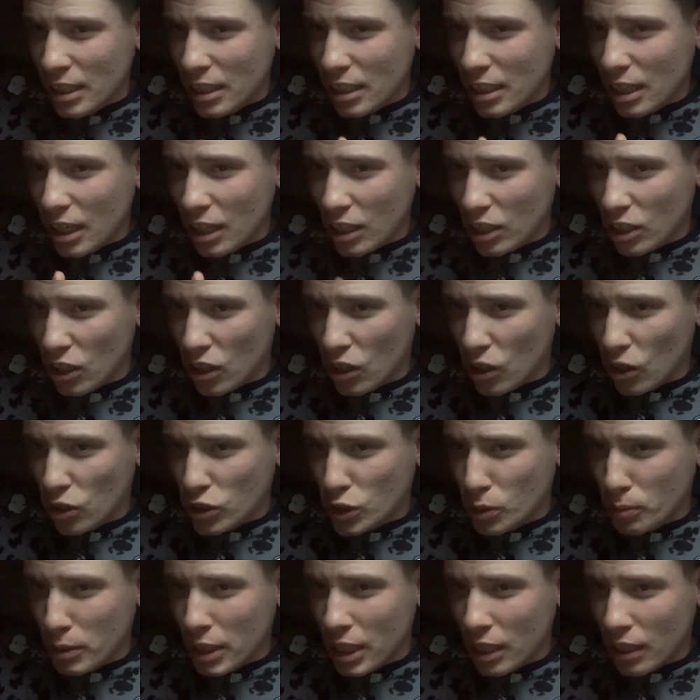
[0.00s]
a girl
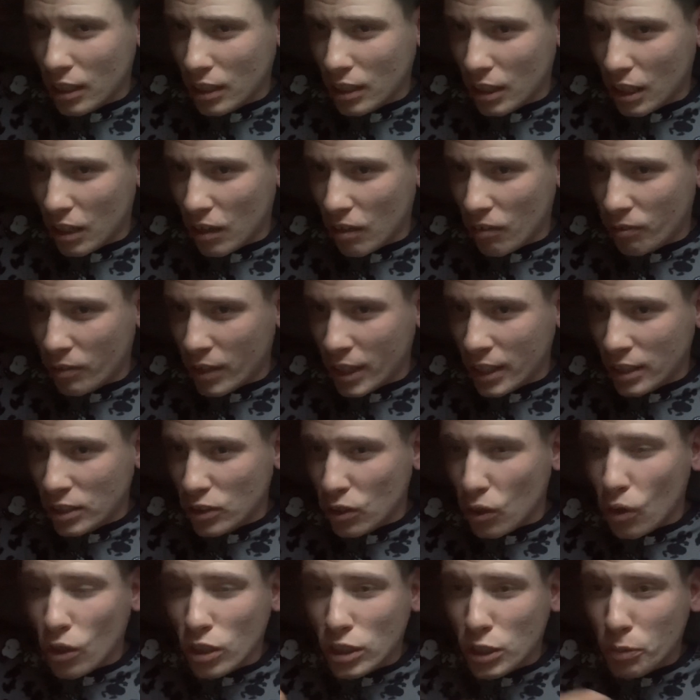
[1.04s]
to be your girlfriend
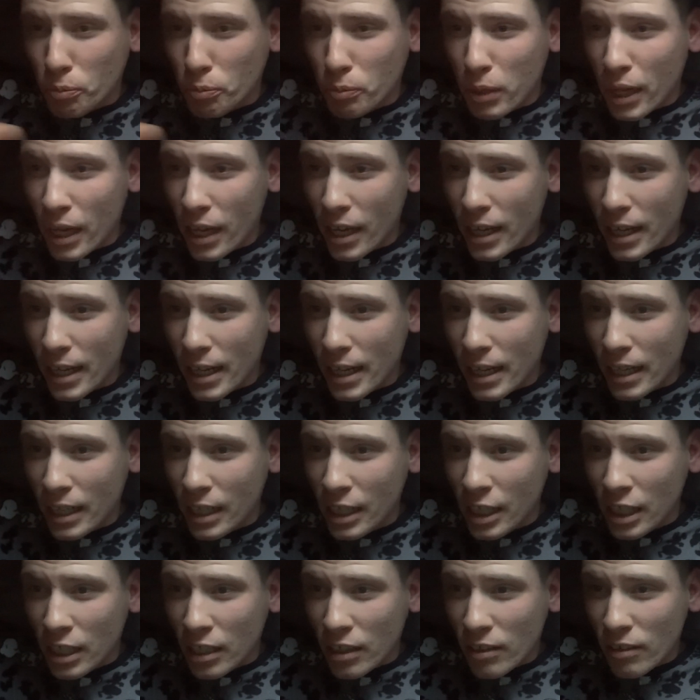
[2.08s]
or to
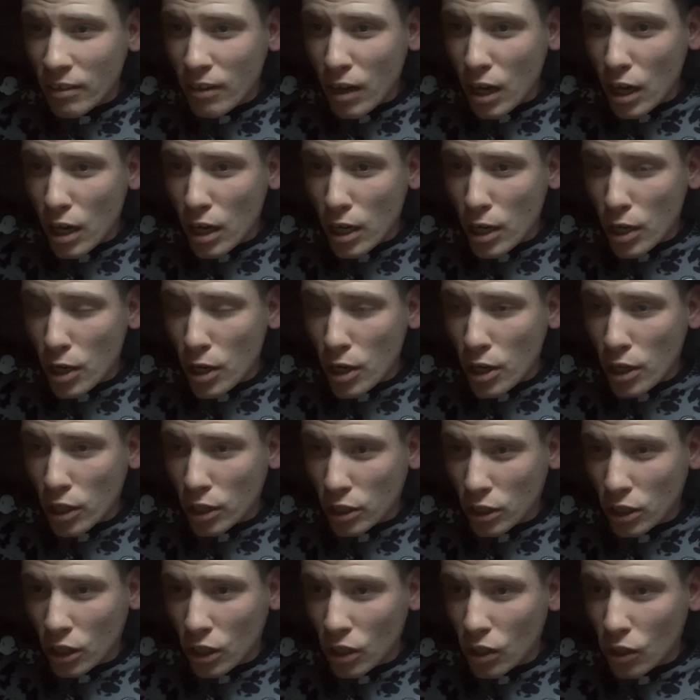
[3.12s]
pay a
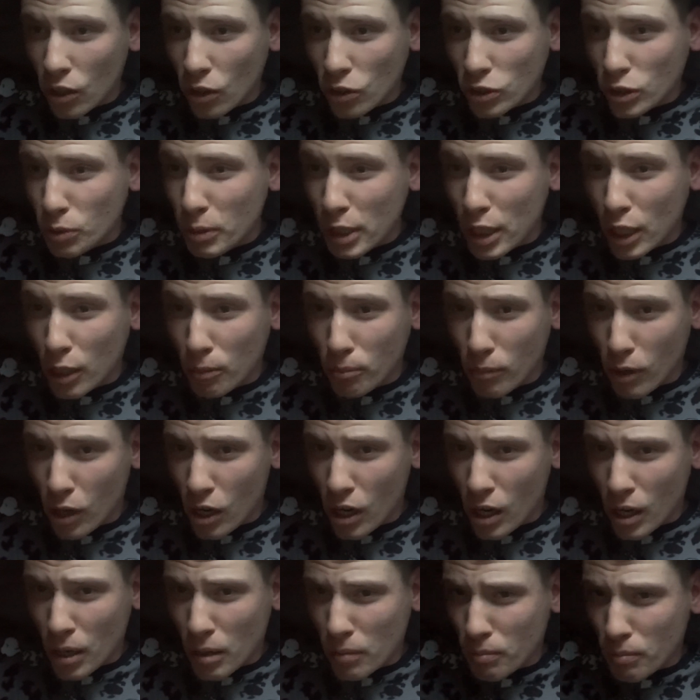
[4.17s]
girl to be your
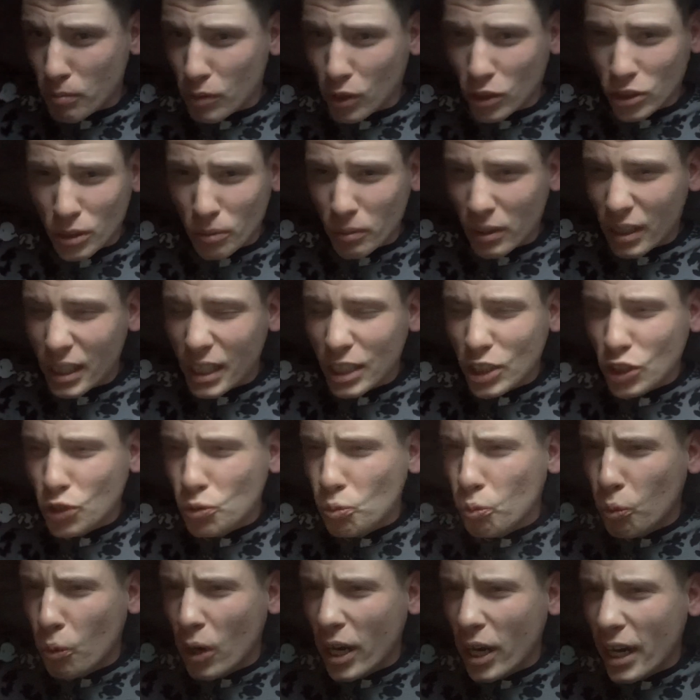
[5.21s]
mom or something. It's
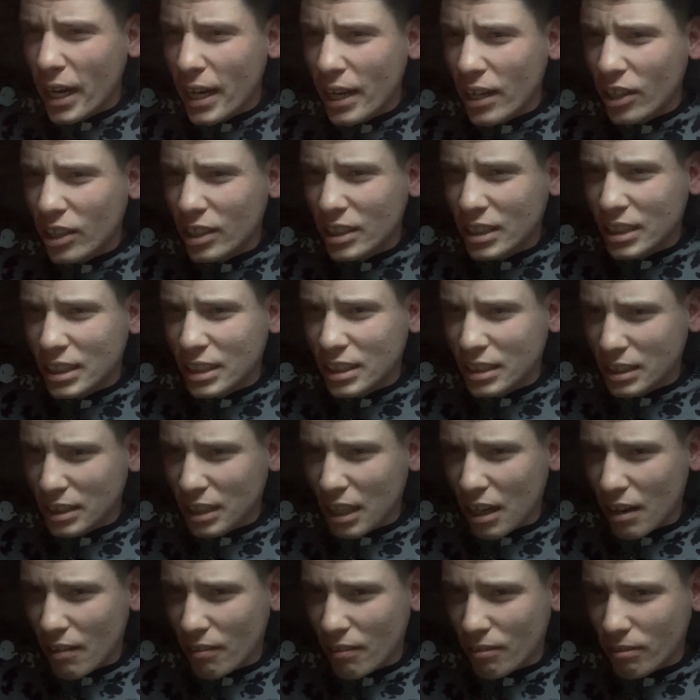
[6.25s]
weird
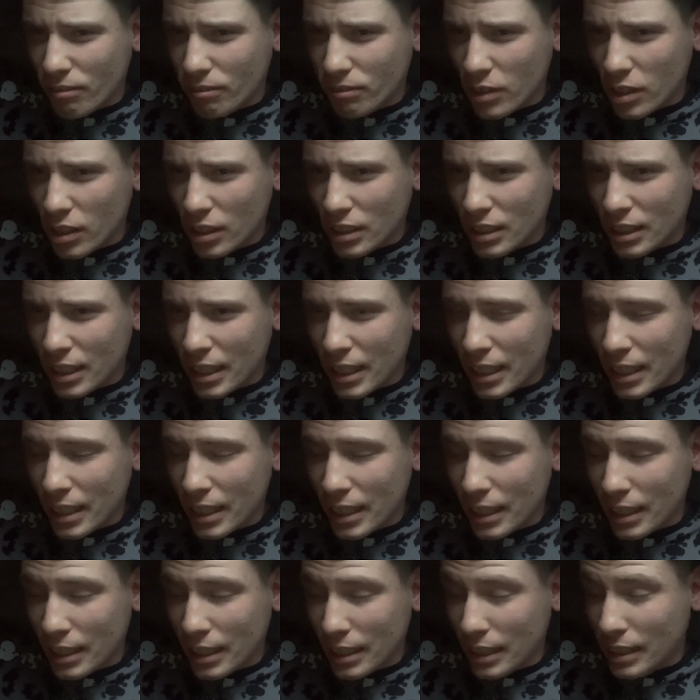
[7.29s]
stuff,
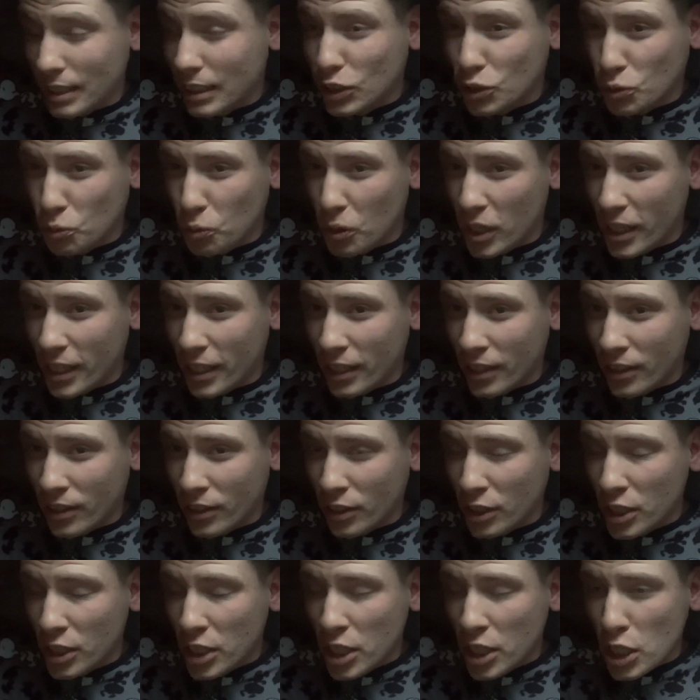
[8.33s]
okay? It's
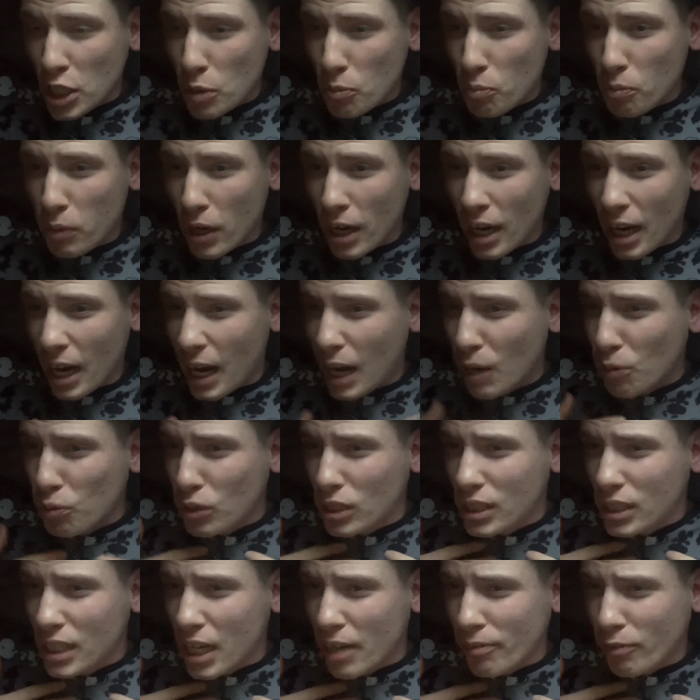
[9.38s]
weird. But I
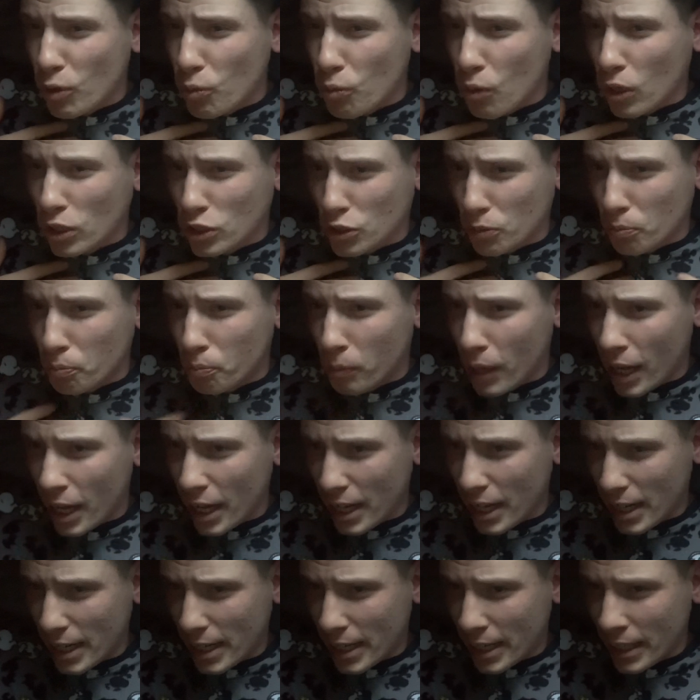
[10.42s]
would never want to
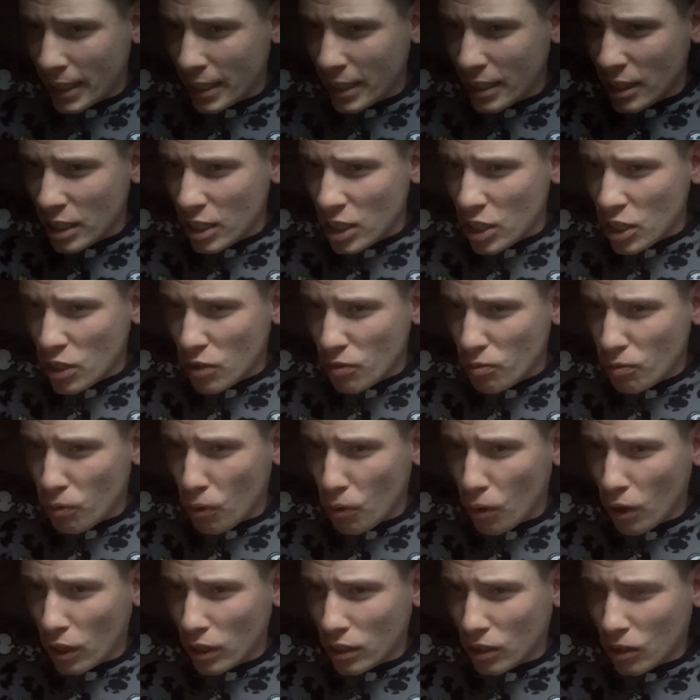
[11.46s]
pay
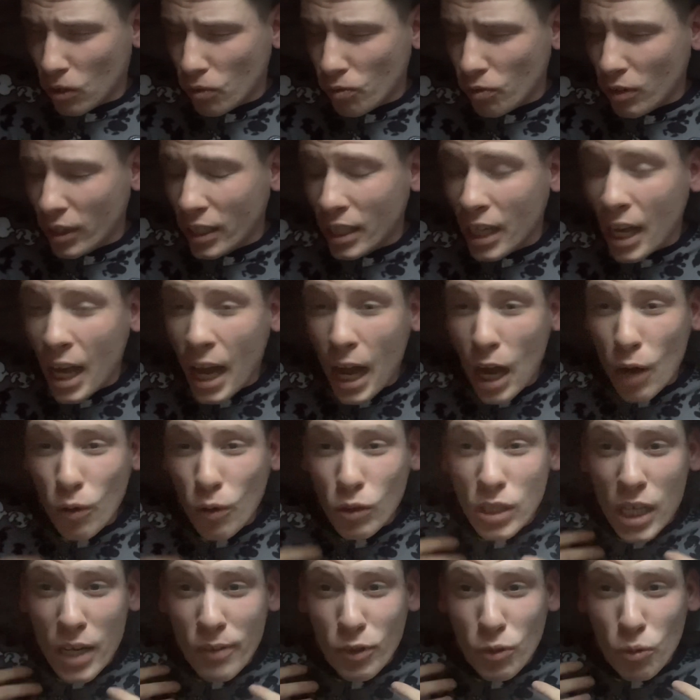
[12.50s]
for a girlfriend. I
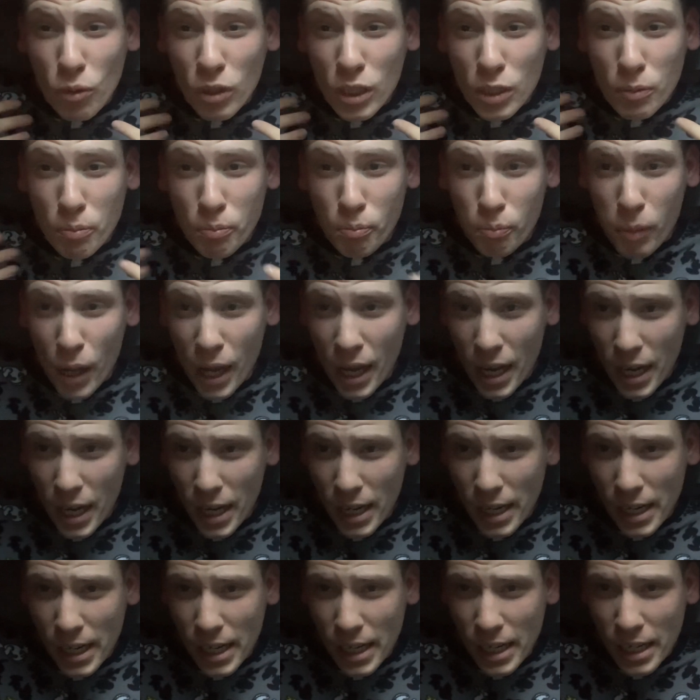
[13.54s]
would never want to
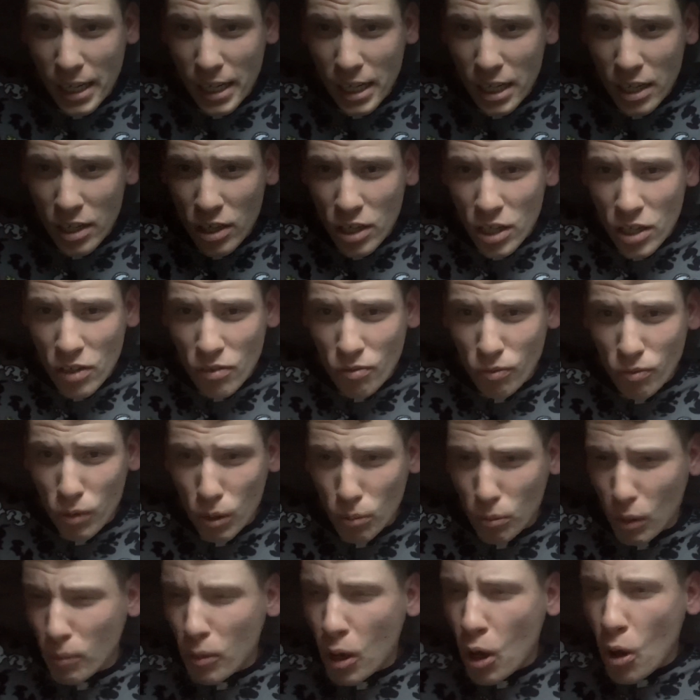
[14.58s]
pay for a
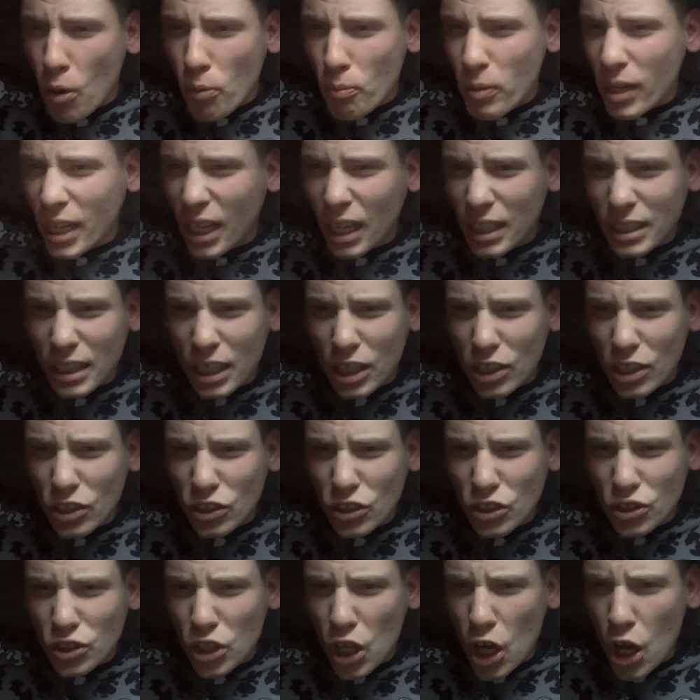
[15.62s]
mom because it's
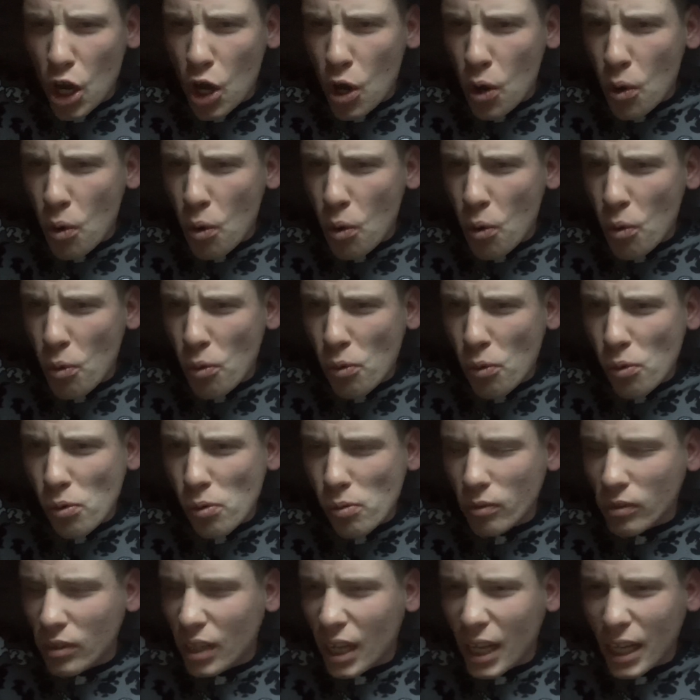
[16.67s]
so
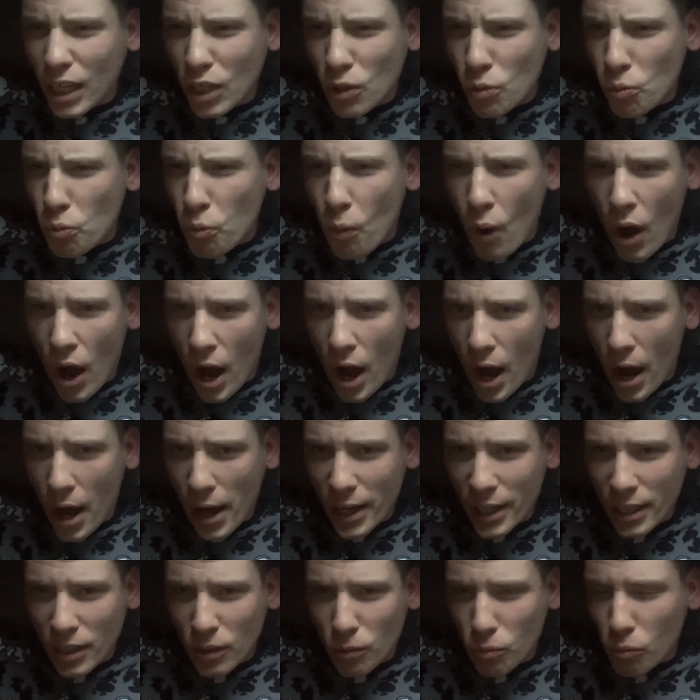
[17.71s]
like
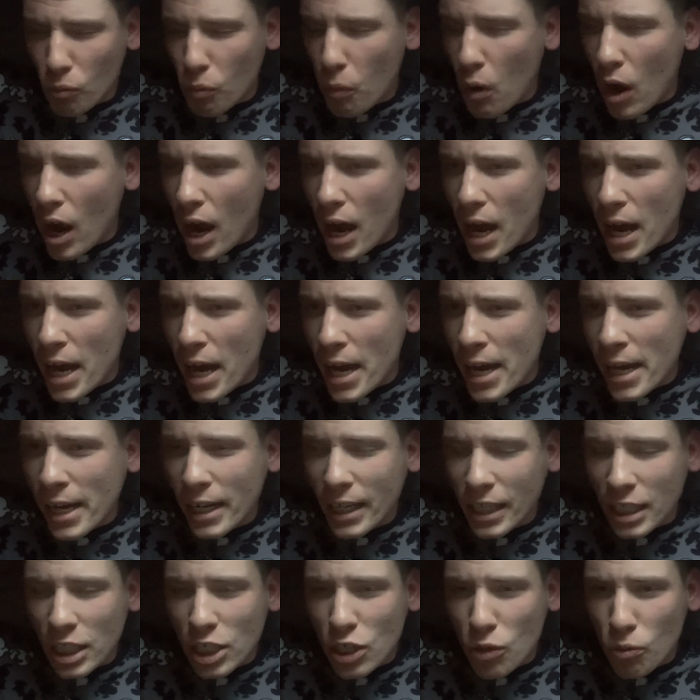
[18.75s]
why?
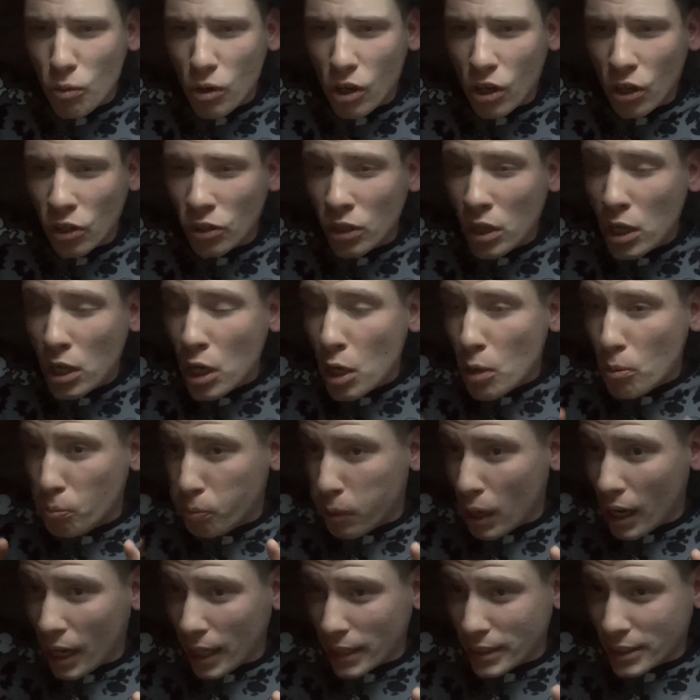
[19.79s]
Why in the world?
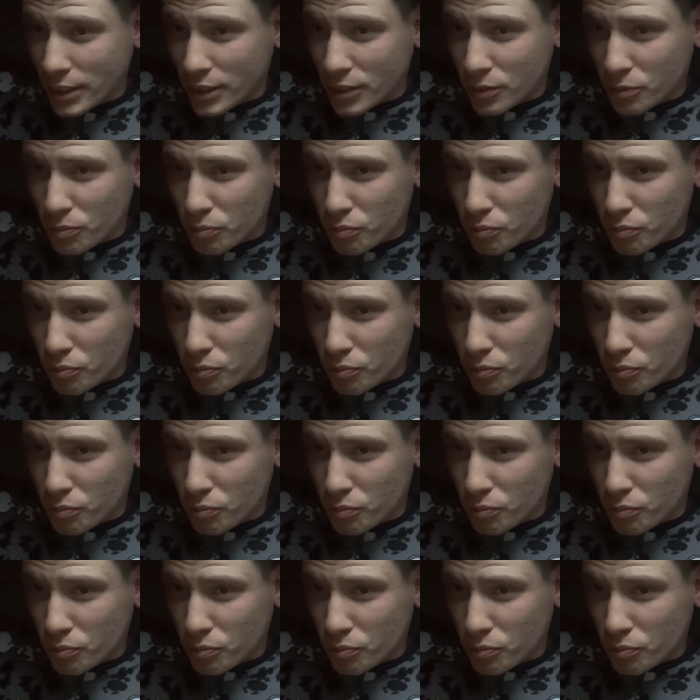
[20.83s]
But